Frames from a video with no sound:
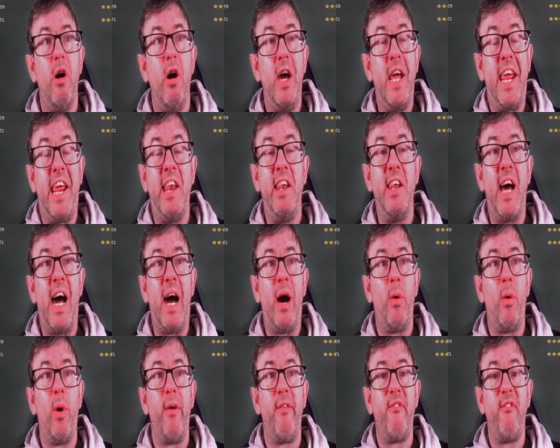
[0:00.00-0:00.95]
in
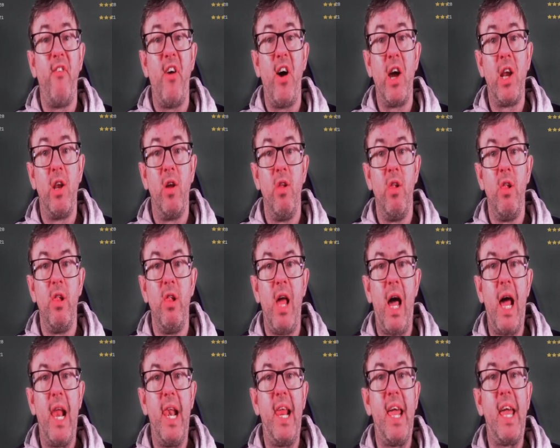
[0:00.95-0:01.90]
our final
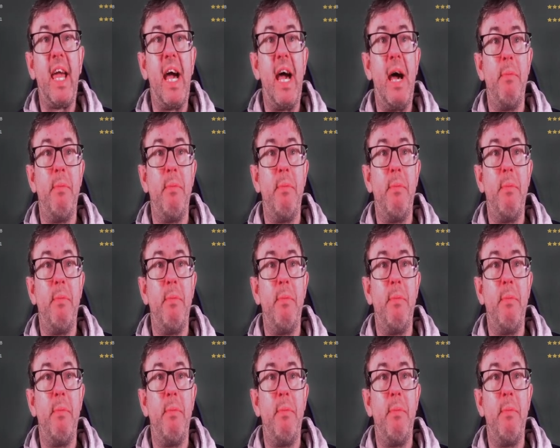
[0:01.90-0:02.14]
Liga